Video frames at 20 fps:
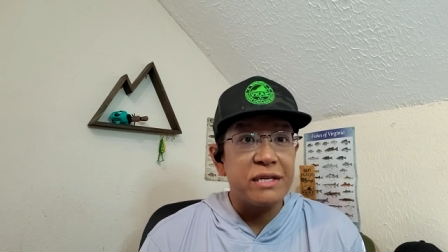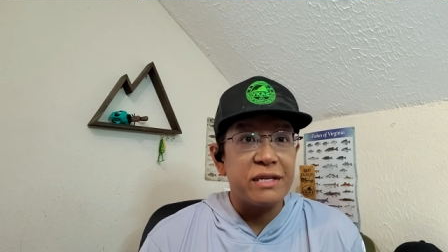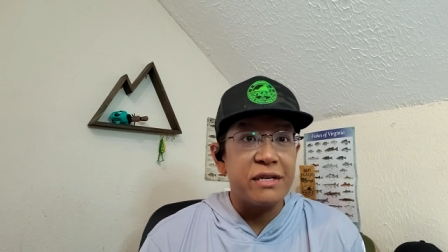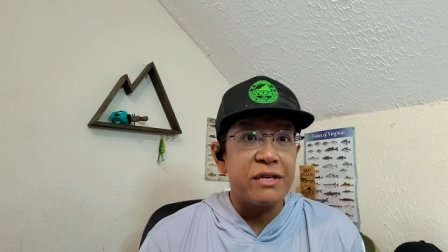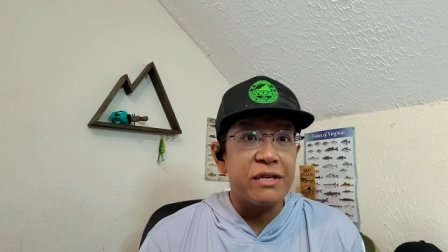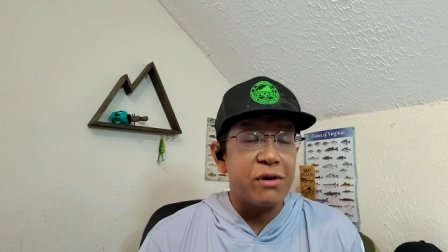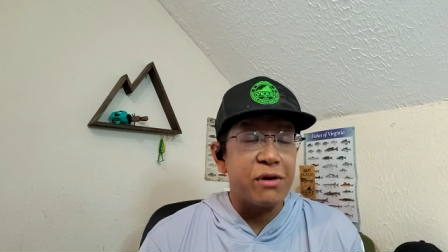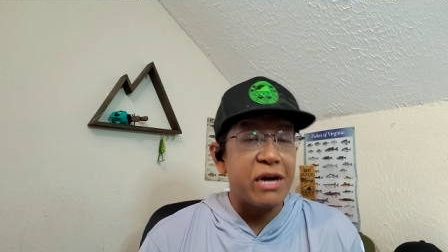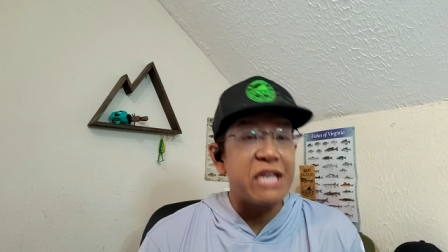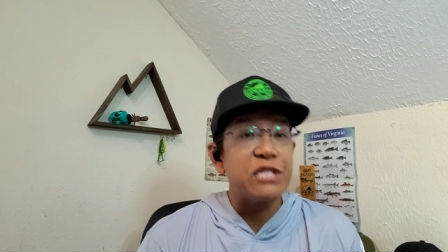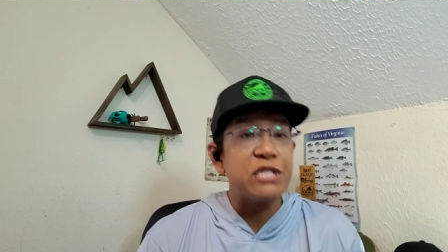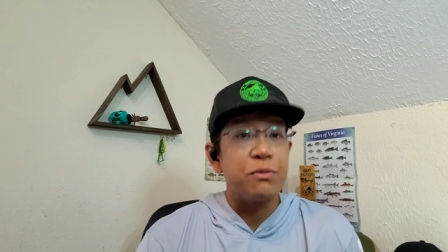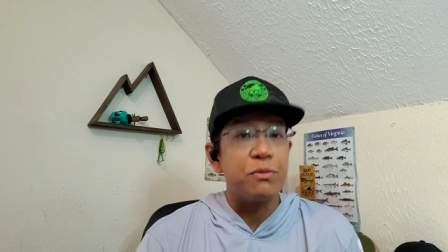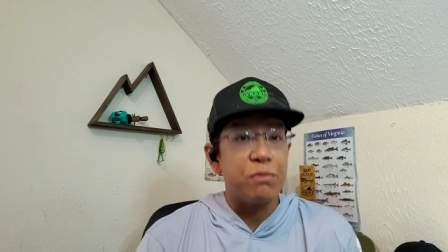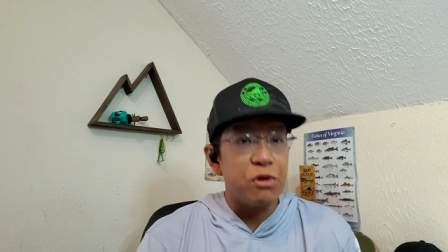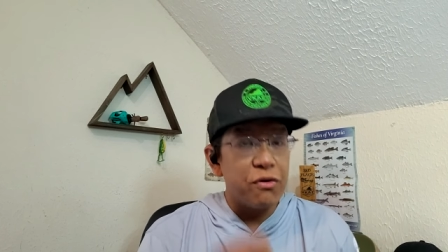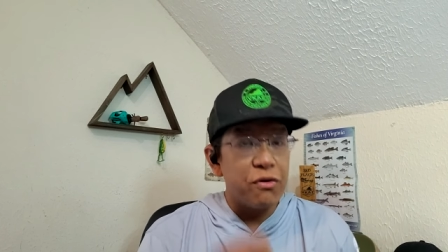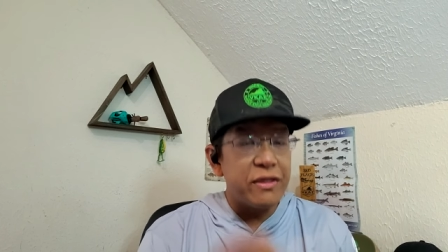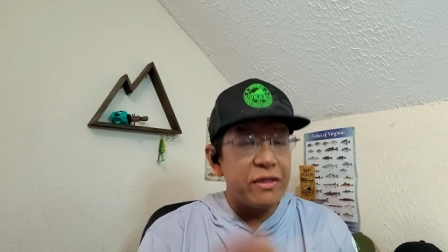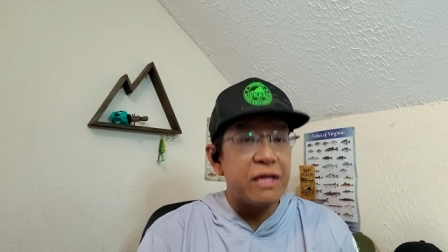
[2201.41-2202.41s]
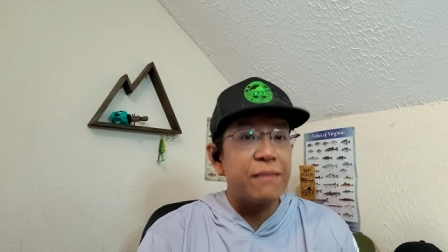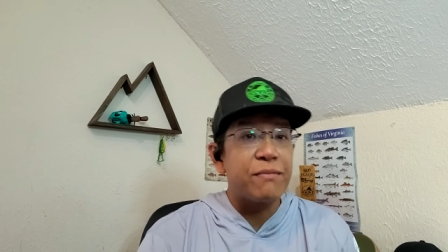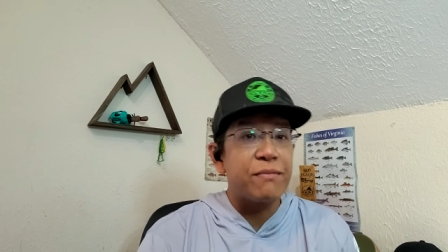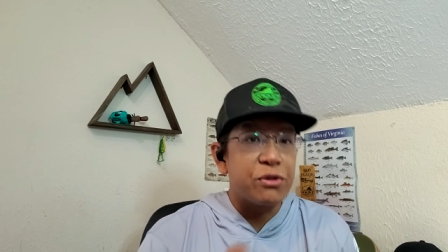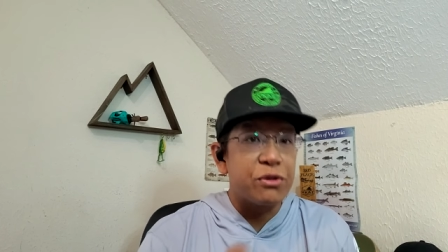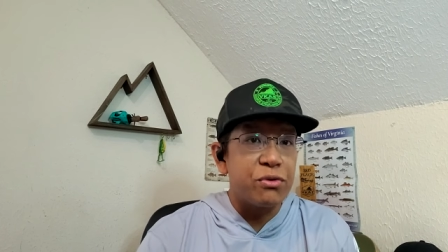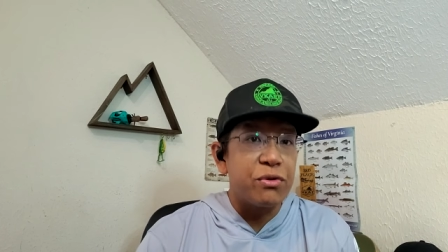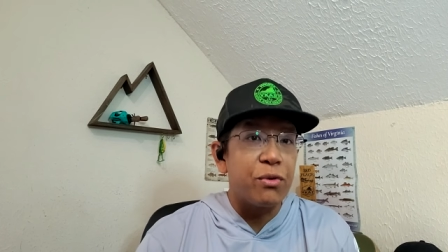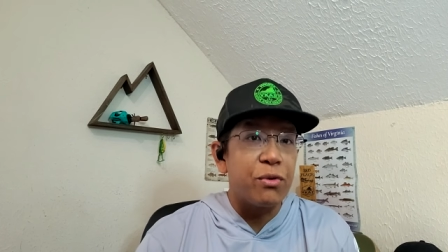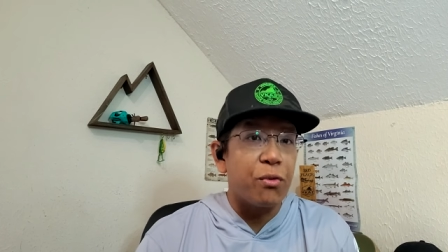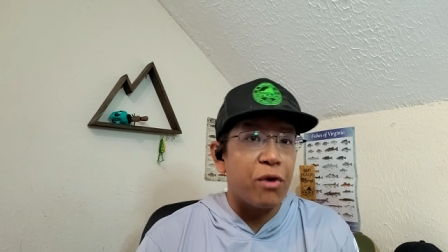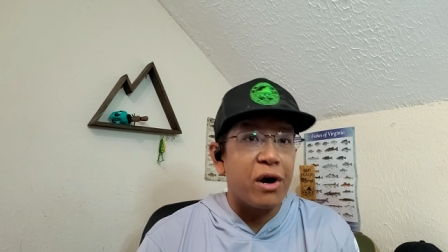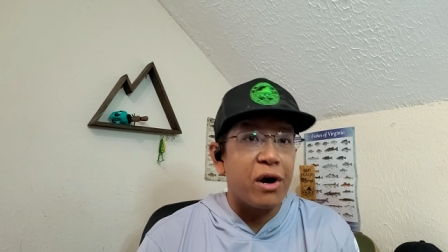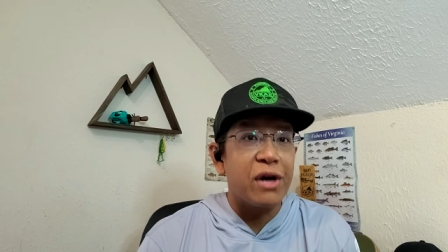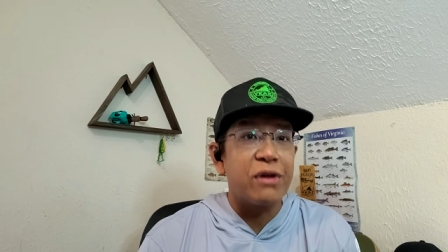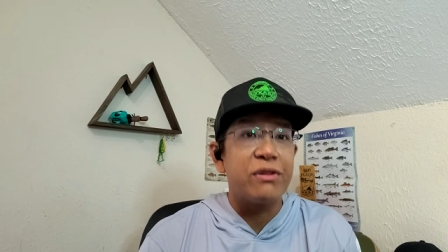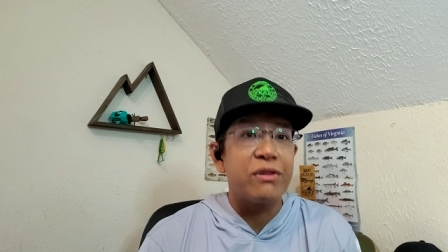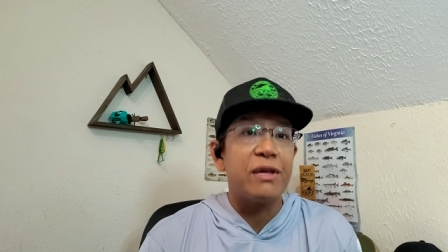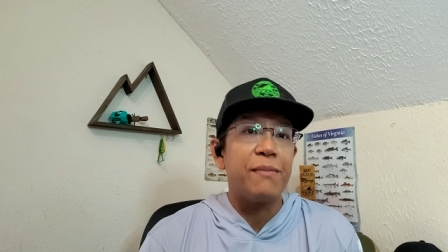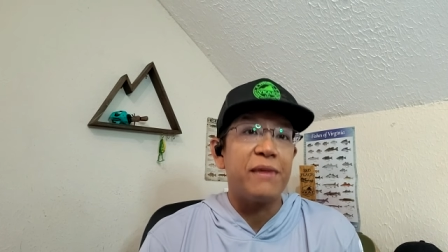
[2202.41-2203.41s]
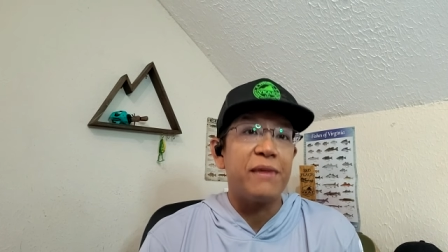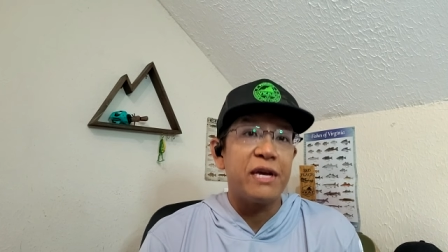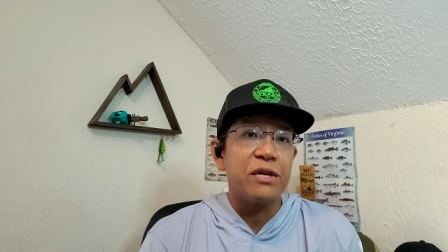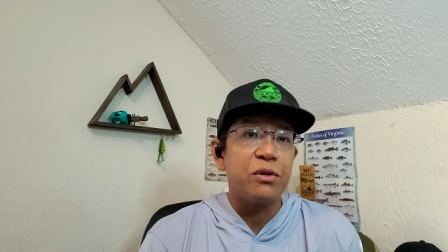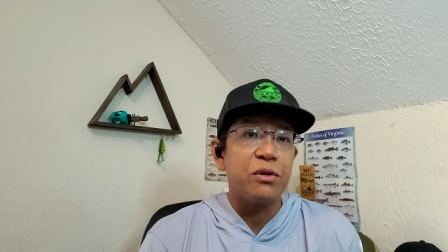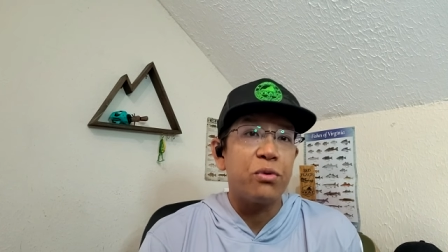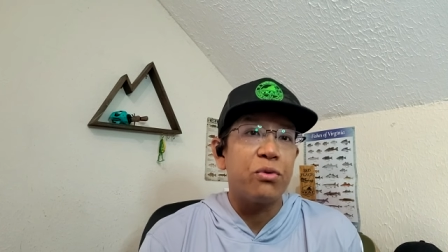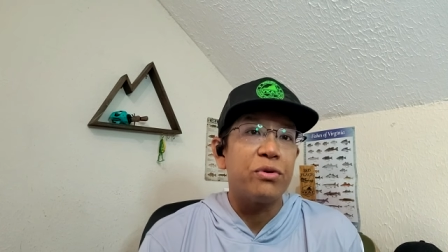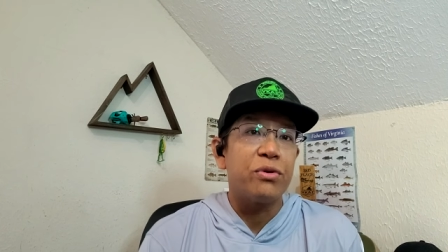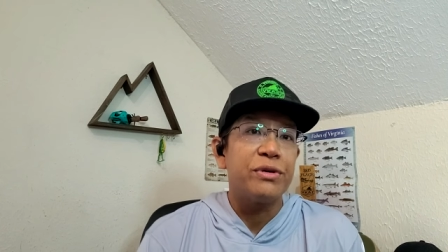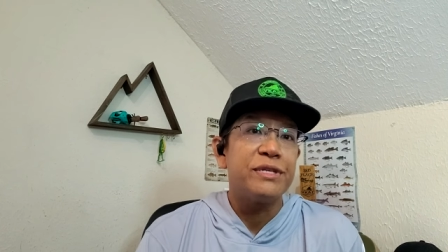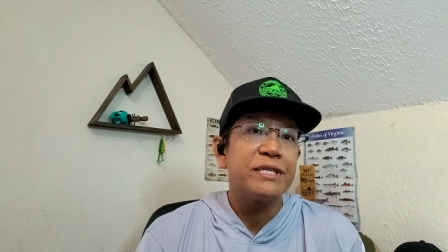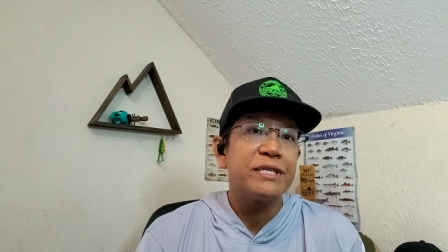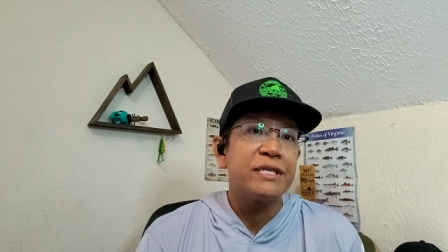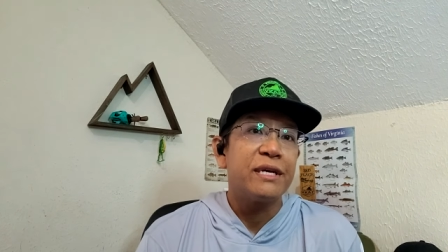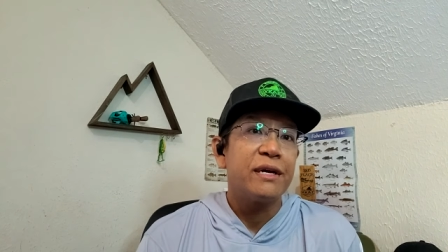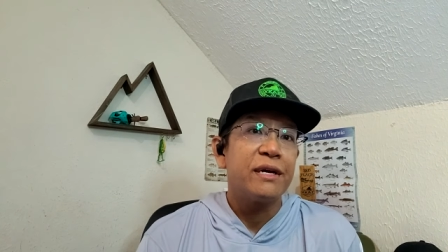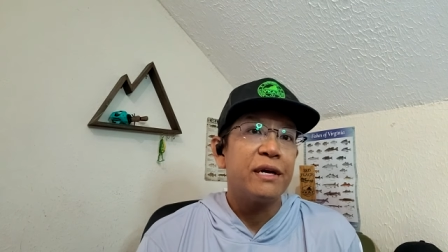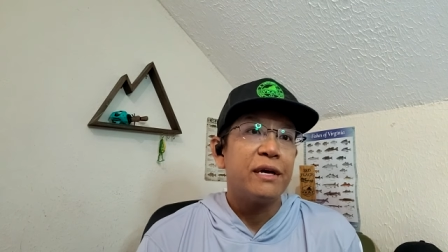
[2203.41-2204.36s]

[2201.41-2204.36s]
And, you know, as you're moving them through the water, they make noise.